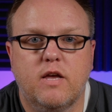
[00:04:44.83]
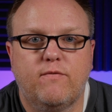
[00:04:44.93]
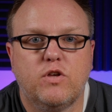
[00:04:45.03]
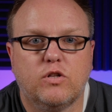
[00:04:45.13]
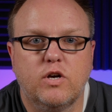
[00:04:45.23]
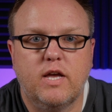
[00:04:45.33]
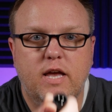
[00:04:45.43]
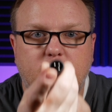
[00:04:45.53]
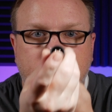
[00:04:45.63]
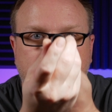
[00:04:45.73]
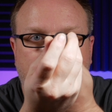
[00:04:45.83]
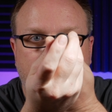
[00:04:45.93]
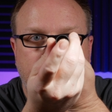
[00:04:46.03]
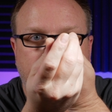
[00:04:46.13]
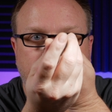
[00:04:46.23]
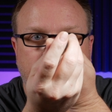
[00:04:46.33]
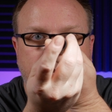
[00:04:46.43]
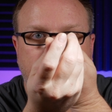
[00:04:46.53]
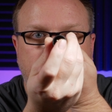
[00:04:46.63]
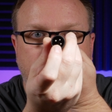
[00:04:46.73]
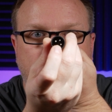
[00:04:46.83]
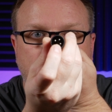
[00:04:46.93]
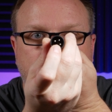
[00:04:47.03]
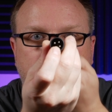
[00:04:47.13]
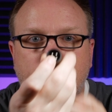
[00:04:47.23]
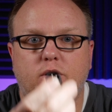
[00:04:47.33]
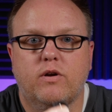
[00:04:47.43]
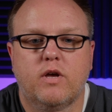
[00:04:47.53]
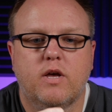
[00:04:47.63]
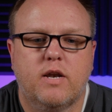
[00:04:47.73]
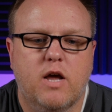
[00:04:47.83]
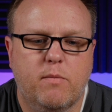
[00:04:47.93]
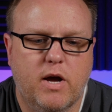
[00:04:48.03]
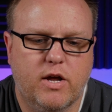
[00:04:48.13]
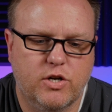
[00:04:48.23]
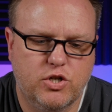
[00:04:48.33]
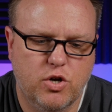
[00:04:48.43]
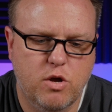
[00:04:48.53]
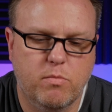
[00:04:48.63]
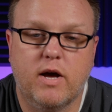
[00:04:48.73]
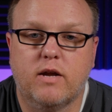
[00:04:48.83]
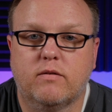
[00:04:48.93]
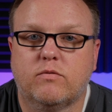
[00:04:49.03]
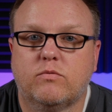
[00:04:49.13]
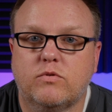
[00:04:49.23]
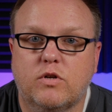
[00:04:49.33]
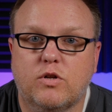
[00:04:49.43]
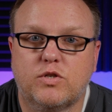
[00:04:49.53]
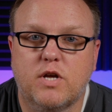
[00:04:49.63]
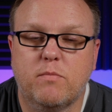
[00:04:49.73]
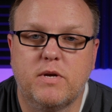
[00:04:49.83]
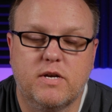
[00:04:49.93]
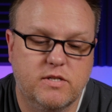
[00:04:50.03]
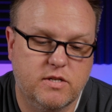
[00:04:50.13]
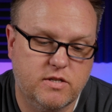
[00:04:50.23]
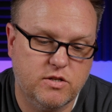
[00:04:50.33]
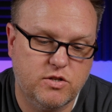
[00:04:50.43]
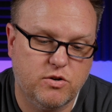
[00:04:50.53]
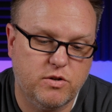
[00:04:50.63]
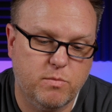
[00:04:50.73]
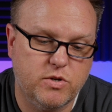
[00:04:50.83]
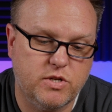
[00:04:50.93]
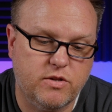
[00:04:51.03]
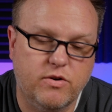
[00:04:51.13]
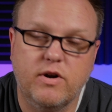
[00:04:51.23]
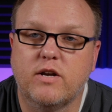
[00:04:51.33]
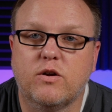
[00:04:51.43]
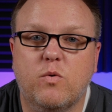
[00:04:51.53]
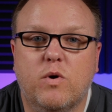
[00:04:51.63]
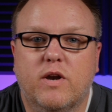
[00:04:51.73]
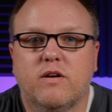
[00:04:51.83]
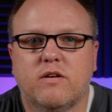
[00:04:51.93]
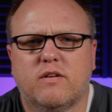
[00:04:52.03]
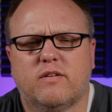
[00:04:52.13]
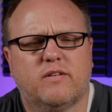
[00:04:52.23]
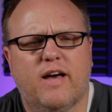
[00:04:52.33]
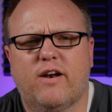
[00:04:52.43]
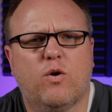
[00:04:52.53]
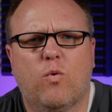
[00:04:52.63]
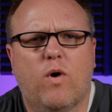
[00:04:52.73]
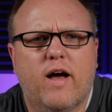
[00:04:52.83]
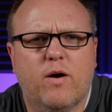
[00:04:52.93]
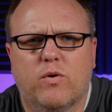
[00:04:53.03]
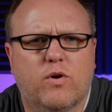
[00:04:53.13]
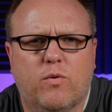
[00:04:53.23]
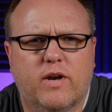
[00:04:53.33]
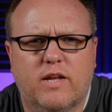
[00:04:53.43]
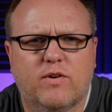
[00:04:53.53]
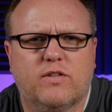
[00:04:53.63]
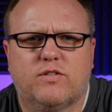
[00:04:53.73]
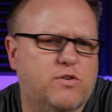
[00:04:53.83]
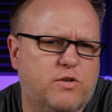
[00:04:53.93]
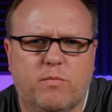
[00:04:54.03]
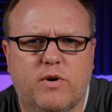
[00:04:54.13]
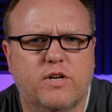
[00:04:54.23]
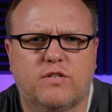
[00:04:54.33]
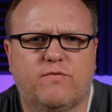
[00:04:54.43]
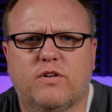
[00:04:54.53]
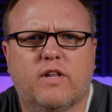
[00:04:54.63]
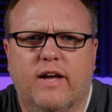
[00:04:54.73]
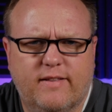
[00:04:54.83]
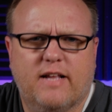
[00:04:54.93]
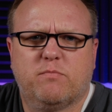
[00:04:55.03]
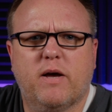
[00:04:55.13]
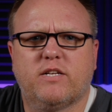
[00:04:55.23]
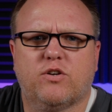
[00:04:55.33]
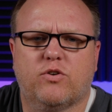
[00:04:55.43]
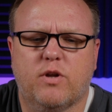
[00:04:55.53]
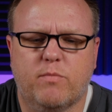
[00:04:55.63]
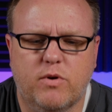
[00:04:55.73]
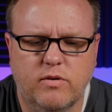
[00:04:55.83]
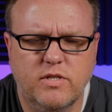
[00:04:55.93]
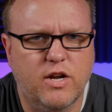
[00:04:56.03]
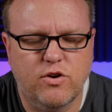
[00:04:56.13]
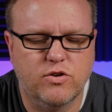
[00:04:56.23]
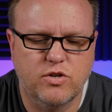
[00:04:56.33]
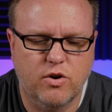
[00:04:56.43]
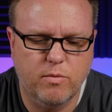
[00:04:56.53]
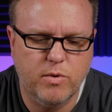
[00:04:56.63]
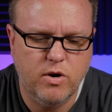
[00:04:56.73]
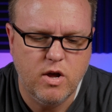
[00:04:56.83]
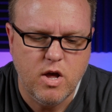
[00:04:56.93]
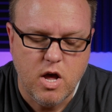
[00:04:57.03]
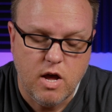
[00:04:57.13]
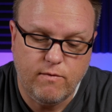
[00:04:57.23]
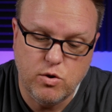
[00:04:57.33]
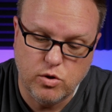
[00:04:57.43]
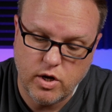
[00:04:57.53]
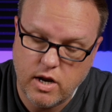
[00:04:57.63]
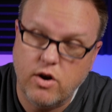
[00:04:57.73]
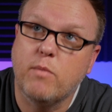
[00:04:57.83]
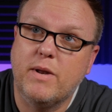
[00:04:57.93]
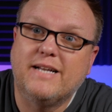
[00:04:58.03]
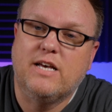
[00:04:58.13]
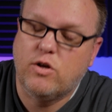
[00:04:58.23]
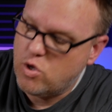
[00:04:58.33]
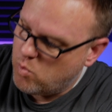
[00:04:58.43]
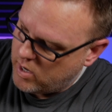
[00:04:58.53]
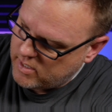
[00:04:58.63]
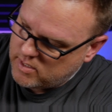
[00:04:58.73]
If you look inside the tube here, now I'm not gonna show you mine close up because it's the serial numbers in there and I don't wanna I don't know why I don't want to give out the serial number. I just feel like that's my serial number. It's not your serial number. If you look in here, I'm going to tell you what I